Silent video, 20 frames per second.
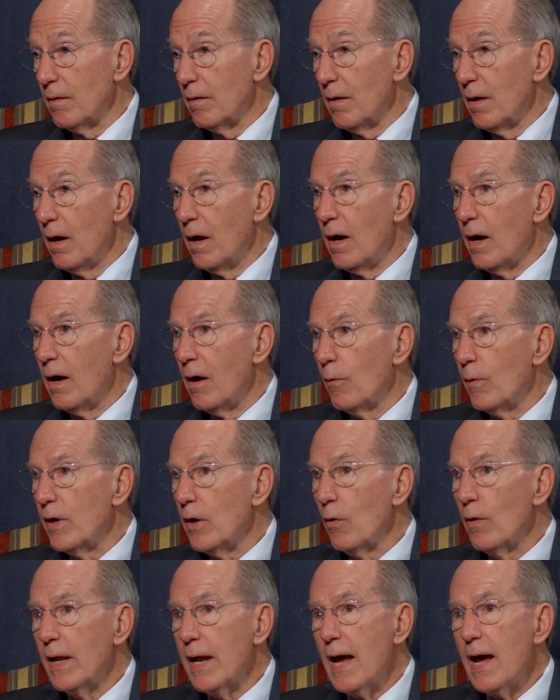We
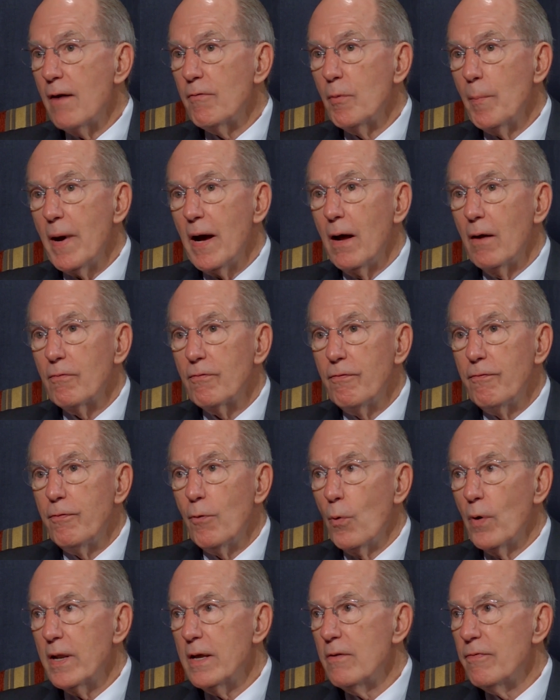only have about
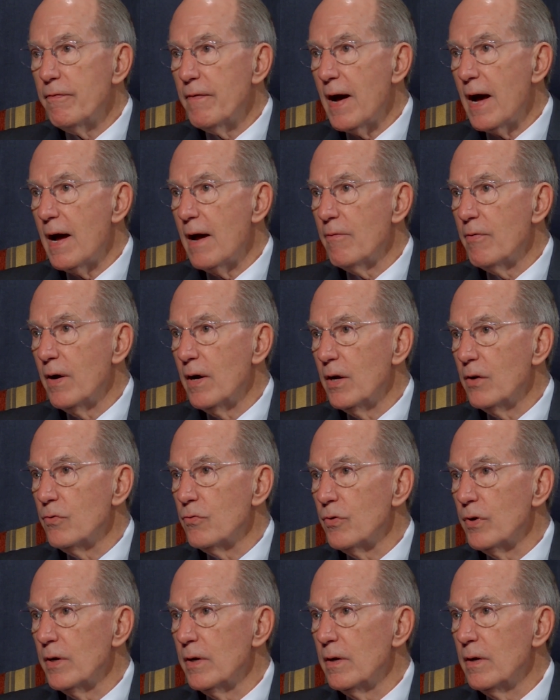
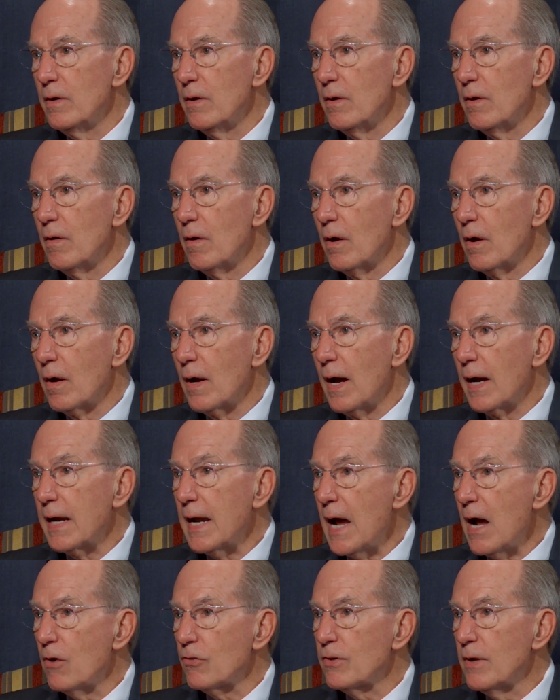4,500
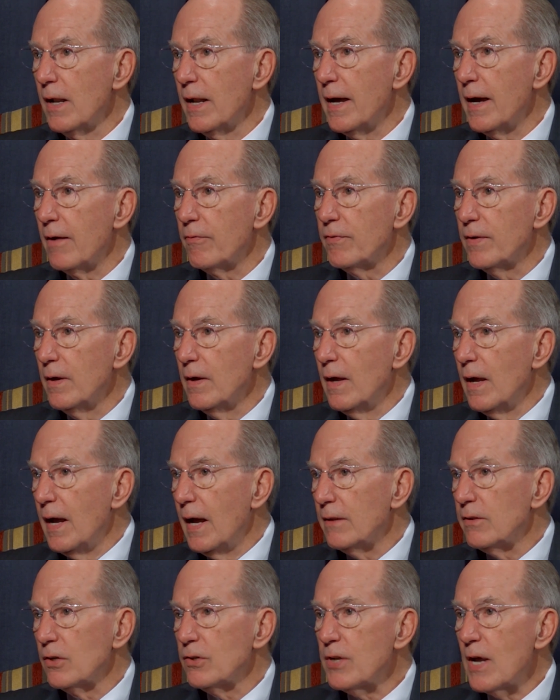accounts left.
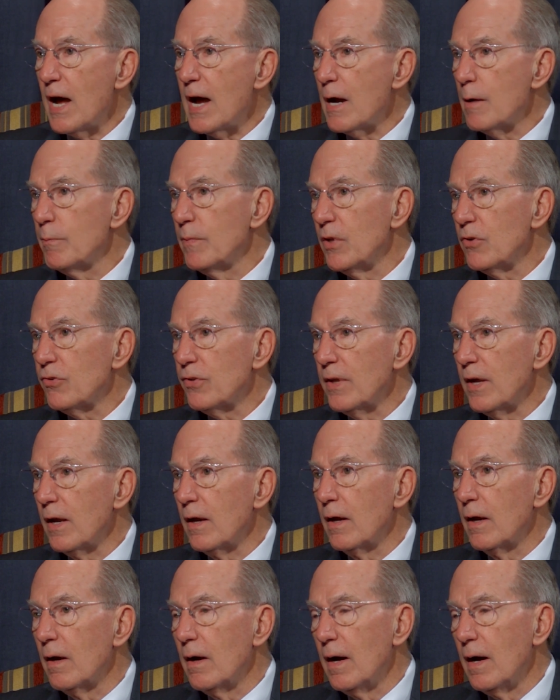At the time this
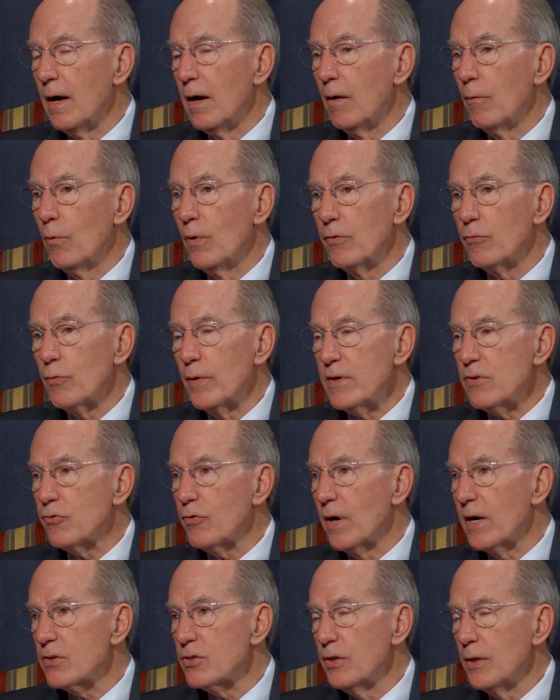thing was
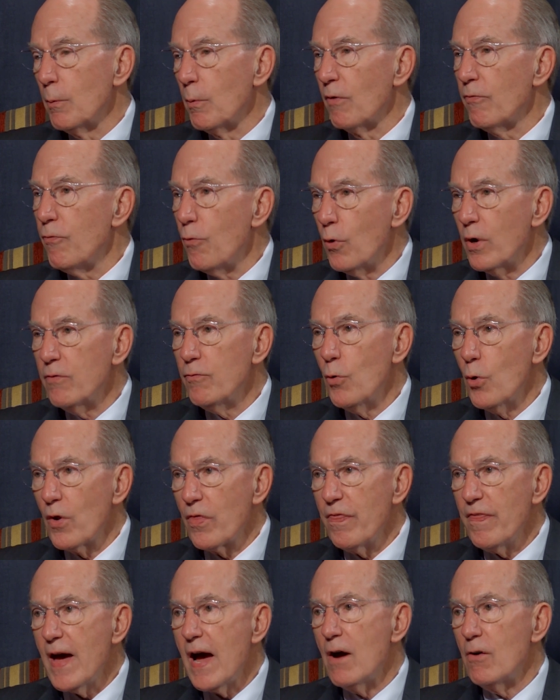restructured, there were
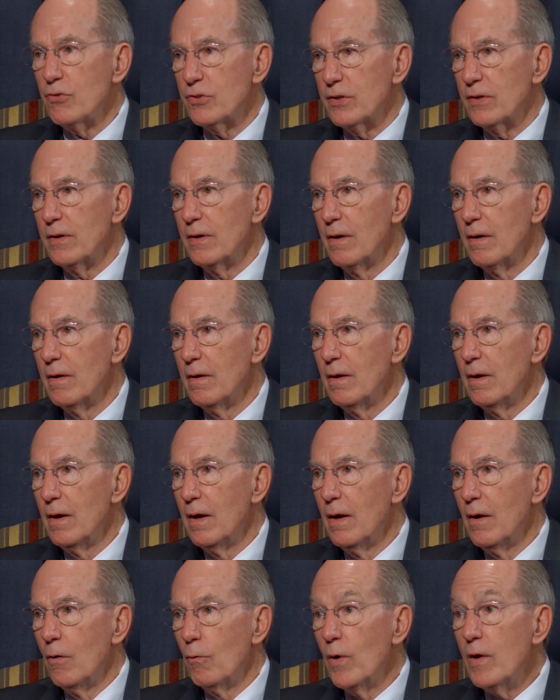44,000.
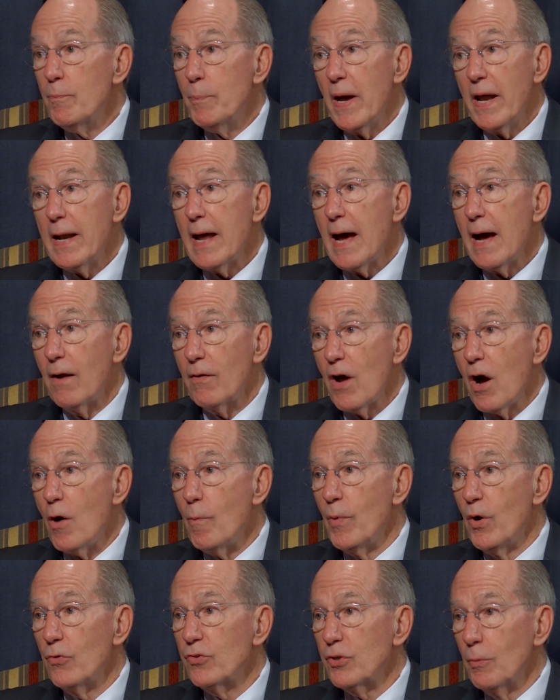We've paid out
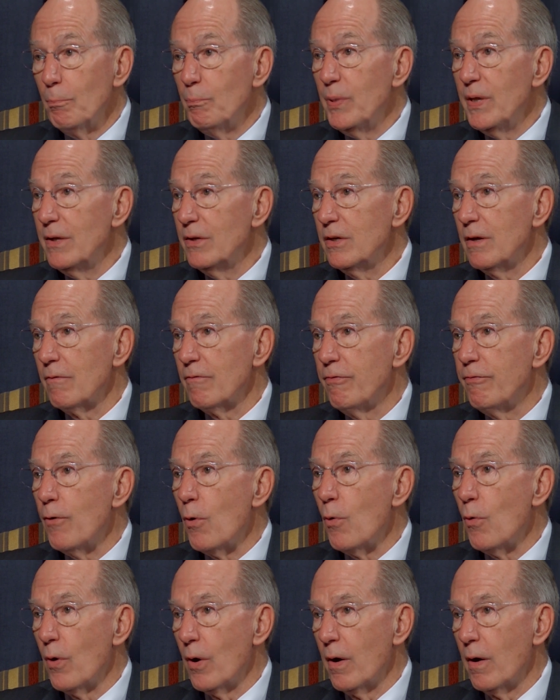almost $1.4 billion
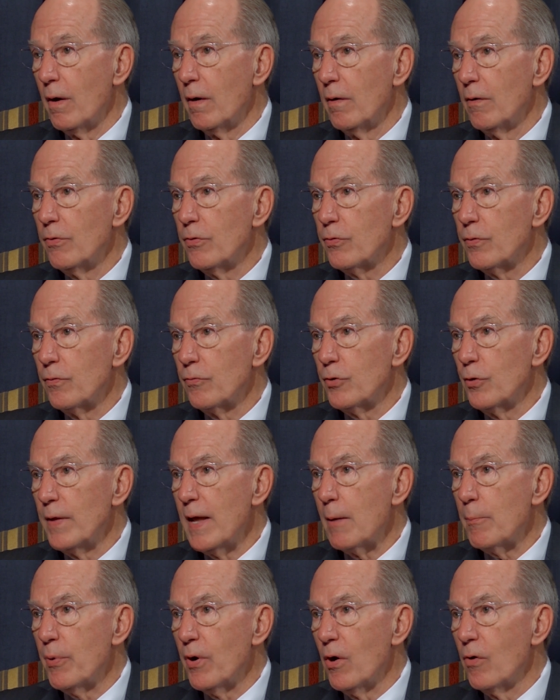through
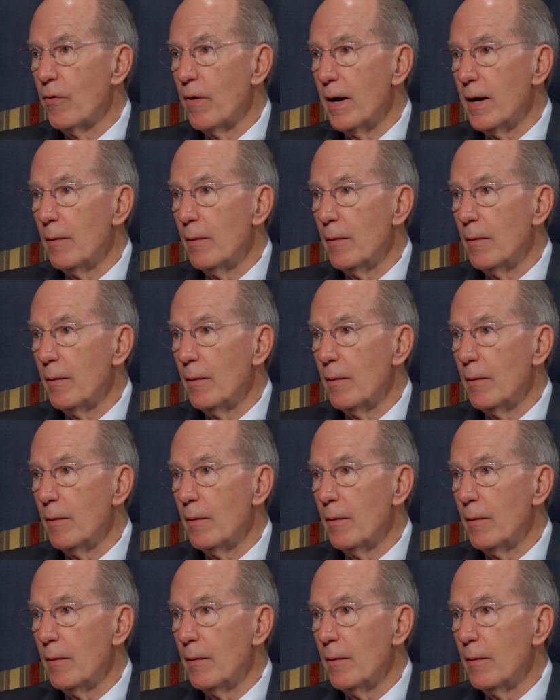that program.